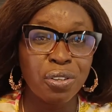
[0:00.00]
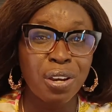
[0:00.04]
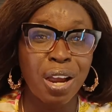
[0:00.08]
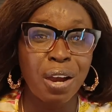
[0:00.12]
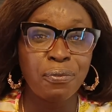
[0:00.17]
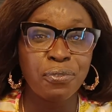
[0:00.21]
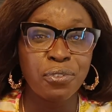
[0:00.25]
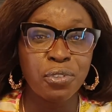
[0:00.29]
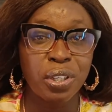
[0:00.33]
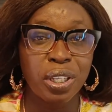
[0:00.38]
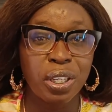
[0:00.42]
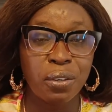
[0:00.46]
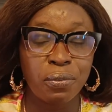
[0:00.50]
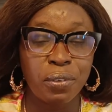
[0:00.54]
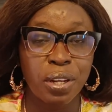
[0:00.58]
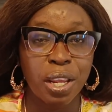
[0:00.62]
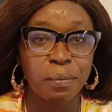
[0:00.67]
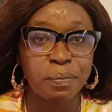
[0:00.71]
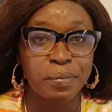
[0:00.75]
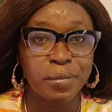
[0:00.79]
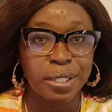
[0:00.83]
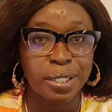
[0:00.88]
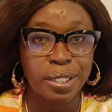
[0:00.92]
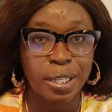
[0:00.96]
You have to give
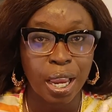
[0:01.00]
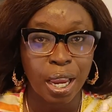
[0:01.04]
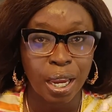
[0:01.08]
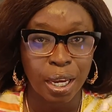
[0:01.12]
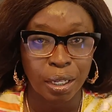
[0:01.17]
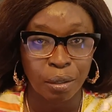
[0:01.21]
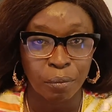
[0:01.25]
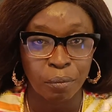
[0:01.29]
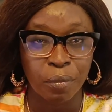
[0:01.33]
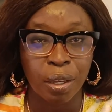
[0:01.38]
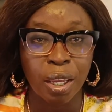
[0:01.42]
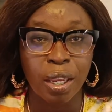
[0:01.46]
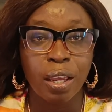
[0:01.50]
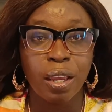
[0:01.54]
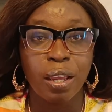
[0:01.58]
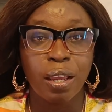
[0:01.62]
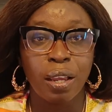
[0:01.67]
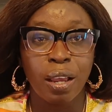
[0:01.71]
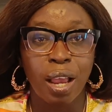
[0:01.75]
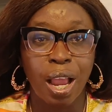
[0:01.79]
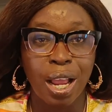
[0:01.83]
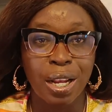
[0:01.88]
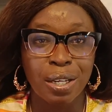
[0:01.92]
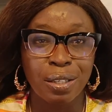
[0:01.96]
them time,
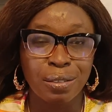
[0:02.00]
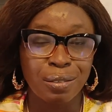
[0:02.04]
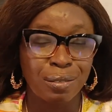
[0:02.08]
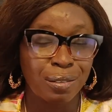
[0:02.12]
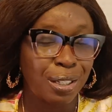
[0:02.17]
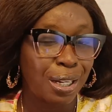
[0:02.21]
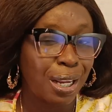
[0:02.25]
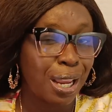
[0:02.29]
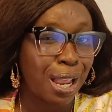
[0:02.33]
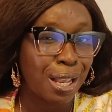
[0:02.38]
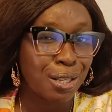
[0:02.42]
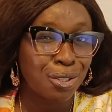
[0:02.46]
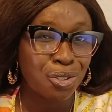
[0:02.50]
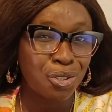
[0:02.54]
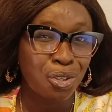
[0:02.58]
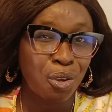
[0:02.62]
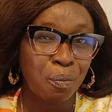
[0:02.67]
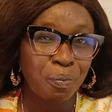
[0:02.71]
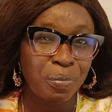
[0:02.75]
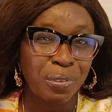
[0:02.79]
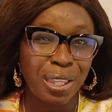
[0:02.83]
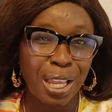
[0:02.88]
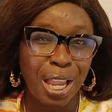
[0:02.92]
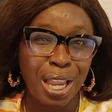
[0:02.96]
and they are
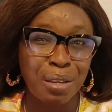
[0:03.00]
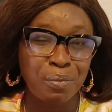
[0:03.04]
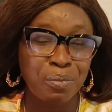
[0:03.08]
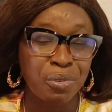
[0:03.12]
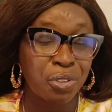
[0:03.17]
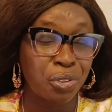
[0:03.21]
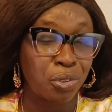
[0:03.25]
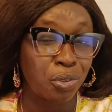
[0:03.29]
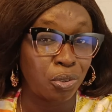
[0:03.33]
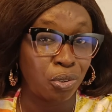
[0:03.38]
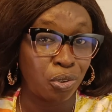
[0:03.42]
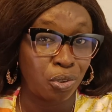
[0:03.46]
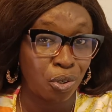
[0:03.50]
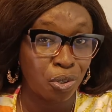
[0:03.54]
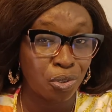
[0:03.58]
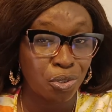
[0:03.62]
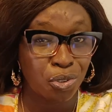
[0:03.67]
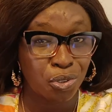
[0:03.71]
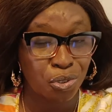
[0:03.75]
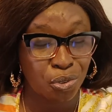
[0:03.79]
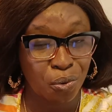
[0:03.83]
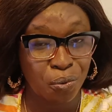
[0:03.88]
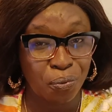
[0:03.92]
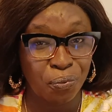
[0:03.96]
sometimes not
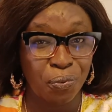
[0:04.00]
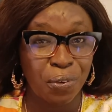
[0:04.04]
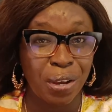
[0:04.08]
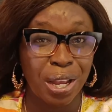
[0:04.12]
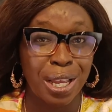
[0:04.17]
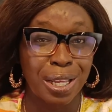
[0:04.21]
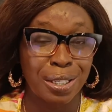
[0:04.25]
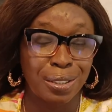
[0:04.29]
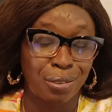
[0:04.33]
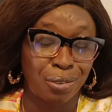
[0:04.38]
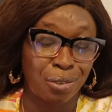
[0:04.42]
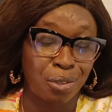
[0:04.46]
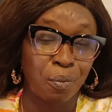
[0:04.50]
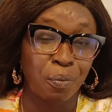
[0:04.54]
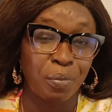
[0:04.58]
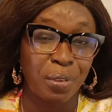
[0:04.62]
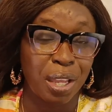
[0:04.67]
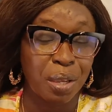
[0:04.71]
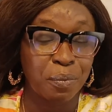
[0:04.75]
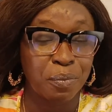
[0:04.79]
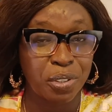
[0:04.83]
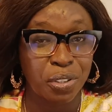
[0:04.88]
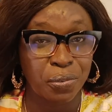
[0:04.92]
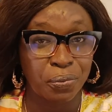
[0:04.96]
so fast,
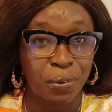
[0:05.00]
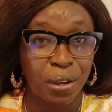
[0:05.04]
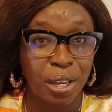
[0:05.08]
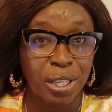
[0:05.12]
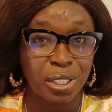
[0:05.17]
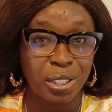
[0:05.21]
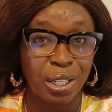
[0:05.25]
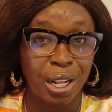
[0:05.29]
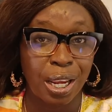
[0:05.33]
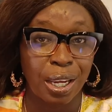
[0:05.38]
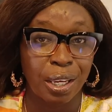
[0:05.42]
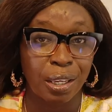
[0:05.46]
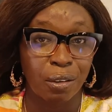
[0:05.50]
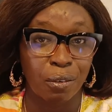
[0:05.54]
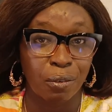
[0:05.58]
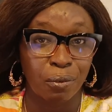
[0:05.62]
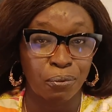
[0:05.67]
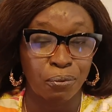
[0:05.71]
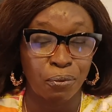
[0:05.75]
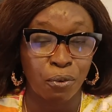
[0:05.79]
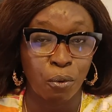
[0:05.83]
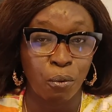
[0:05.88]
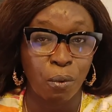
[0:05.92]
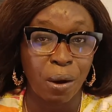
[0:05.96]
sometimes fast. Like
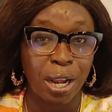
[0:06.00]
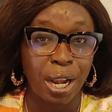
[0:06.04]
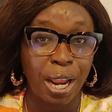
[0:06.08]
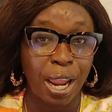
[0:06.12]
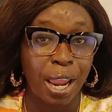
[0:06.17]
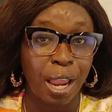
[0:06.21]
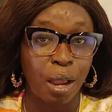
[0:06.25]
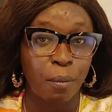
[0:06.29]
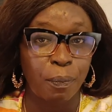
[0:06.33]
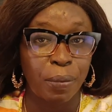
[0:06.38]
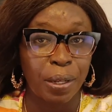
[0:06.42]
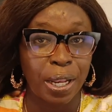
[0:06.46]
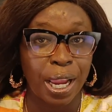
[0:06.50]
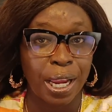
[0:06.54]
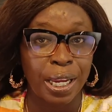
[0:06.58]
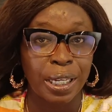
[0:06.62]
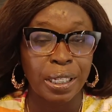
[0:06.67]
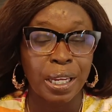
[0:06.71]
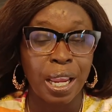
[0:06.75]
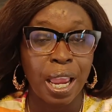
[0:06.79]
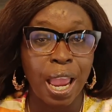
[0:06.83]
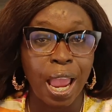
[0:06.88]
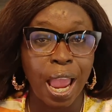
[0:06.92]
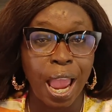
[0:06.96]
for when I
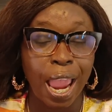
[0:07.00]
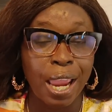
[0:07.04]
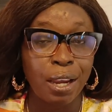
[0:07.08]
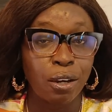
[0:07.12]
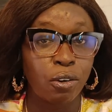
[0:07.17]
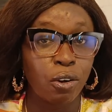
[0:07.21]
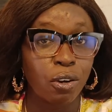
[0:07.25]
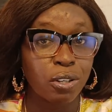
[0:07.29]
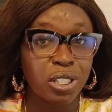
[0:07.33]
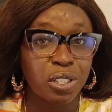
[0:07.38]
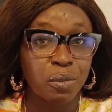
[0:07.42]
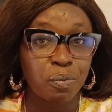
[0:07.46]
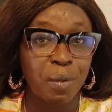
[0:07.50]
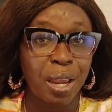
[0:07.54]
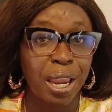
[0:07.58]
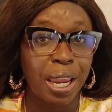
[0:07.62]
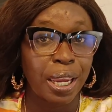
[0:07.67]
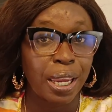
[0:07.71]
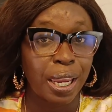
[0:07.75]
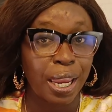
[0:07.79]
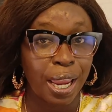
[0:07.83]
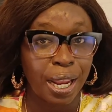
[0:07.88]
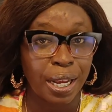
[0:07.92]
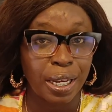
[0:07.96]
applied, I got
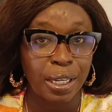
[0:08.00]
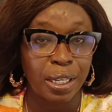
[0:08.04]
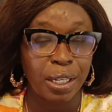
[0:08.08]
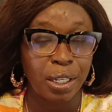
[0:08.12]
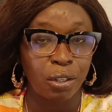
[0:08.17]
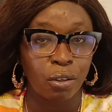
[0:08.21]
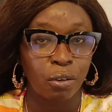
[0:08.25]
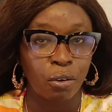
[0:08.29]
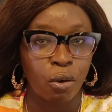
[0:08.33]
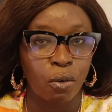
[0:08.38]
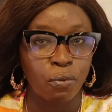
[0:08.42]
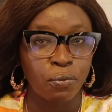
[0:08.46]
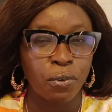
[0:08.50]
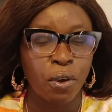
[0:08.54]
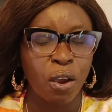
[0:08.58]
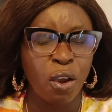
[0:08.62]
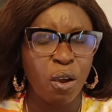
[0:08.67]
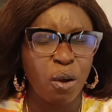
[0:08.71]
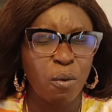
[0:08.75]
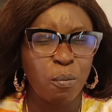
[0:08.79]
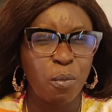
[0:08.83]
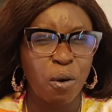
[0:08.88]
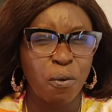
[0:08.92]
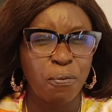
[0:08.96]
mine early enough,
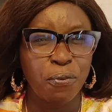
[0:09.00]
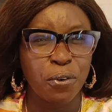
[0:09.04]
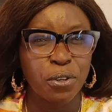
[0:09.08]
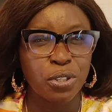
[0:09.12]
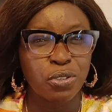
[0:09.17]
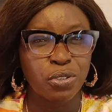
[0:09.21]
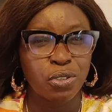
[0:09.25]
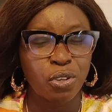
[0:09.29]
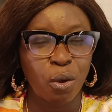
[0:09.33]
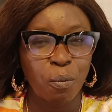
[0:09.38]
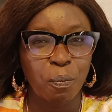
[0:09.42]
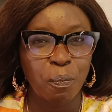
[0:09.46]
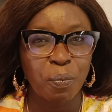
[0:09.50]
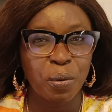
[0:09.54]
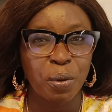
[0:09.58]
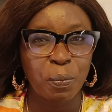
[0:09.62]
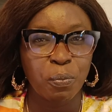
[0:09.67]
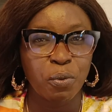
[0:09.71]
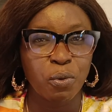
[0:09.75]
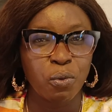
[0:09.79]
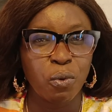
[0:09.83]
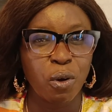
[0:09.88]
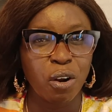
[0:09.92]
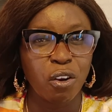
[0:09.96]
but for some
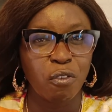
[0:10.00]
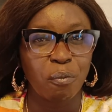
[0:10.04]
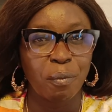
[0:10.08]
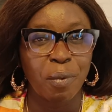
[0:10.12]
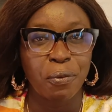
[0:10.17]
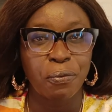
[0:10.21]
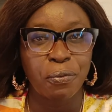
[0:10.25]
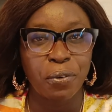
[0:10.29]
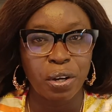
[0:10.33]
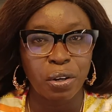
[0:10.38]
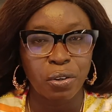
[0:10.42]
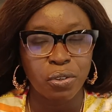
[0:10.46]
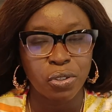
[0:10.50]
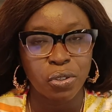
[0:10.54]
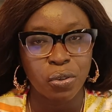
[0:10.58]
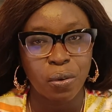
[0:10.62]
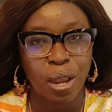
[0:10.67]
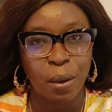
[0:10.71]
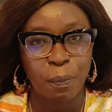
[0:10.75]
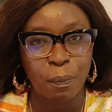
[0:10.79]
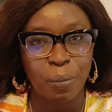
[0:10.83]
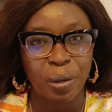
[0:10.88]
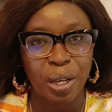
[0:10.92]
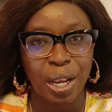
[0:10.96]
people, one of my friends also
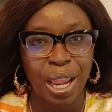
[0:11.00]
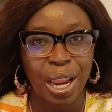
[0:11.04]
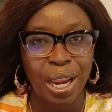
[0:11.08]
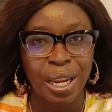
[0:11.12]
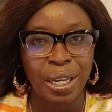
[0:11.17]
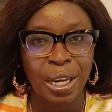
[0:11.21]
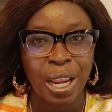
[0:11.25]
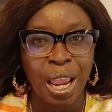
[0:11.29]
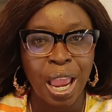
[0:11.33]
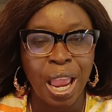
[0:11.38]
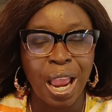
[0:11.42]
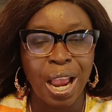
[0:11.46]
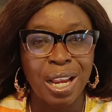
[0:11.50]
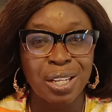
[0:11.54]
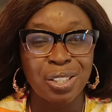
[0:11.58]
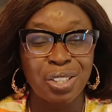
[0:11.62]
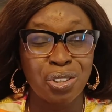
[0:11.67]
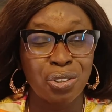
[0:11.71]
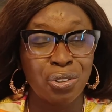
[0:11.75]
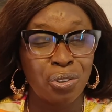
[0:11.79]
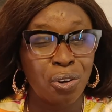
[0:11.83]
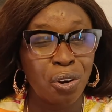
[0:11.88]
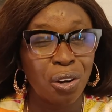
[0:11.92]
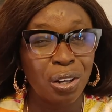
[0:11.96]
applied and
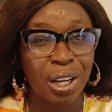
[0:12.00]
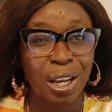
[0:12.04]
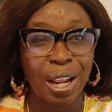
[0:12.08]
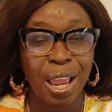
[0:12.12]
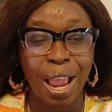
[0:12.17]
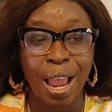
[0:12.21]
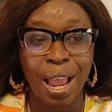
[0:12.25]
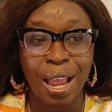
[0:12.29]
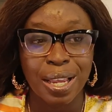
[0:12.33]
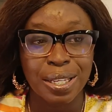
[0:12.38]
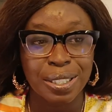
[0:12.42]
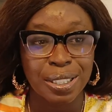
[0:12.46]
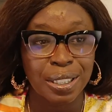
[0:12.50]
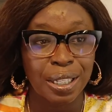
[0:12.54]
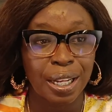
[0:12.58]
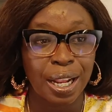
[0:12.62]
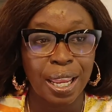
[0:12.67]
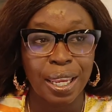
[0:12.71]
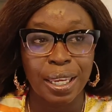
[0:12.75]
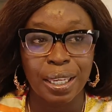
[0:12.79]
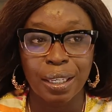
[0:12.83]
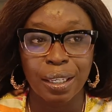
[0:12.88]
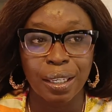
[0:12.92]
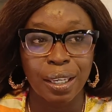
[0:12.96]
she got ours
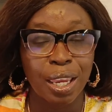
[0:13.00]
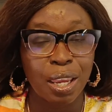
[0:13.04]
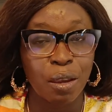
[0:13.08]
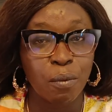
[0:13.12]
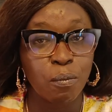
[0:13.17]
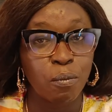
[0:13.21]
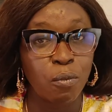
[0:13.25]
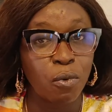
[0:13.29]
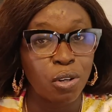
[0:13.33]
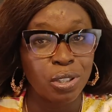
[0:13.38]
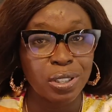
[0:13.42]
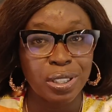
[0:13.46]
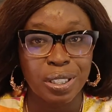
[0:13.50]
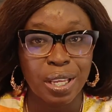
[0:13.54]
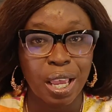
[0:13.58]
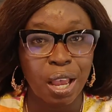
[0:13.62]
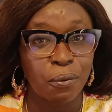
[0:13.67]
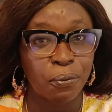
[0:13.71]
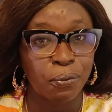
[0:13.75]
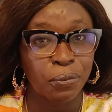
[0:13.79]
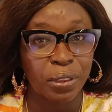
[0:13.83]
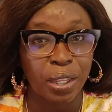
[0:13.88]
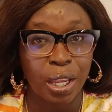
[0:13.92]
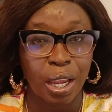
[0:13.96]
like a month
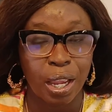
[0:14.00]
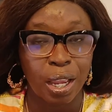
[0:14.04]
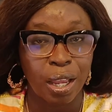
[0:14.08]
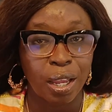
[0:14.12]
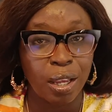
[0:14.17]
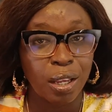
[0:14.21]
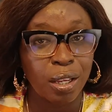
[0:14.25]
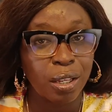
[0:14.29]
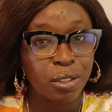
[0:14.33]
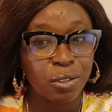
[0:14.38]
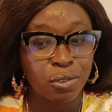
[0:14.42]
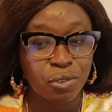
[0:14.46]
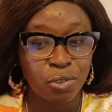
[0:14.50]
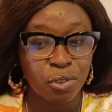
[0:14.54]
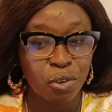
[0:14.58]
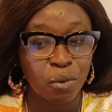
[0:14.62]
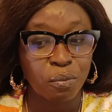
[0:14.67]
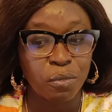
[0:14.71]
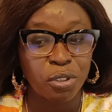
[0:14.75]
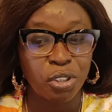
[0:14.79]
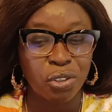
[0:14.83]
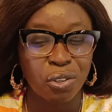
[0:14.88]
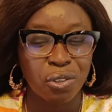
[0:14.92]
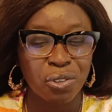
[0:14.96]
after
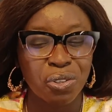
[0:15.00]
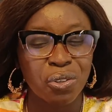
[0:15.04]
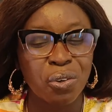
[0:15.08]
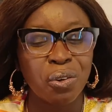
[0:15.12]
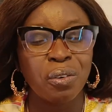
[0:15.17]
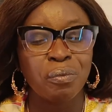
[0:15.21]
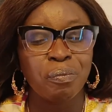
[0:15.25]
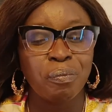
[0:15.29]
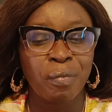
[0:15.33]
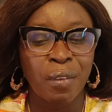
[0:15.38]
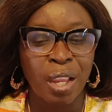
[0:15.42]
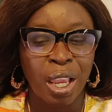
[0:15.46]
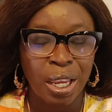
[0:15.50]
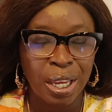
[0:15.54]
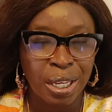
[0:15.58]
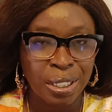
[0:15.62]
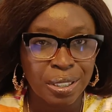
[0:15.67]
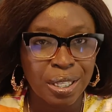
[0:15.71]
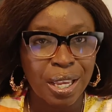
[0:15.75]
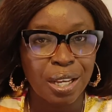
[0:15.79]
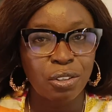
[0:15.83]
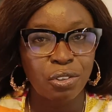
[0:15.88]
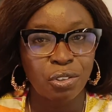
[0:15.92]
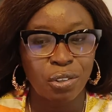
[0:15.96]
submission. So
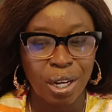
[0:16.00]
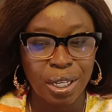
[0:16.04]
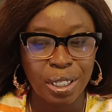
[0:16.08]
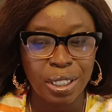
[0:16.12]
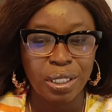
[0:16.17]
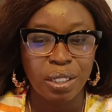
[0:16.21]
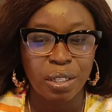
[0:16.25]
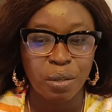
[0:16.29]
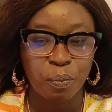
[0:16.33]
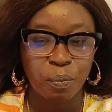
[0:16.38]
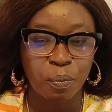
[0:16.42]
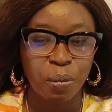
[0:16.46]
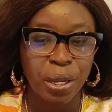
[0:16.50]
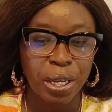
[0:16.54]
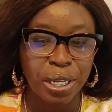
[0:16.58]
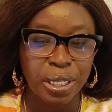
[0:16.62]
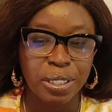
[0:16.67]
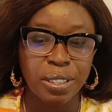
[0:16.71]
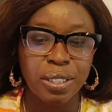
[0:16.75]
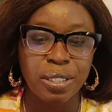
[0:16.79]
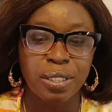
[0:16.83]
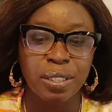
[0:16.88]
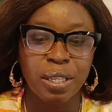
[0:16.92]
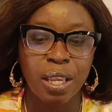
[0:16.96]
it actually
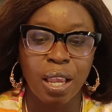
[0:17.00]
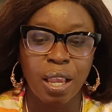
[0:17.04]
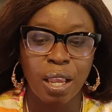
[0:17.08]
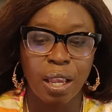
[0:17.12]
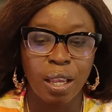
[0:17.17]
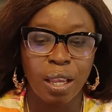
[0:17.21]
depends.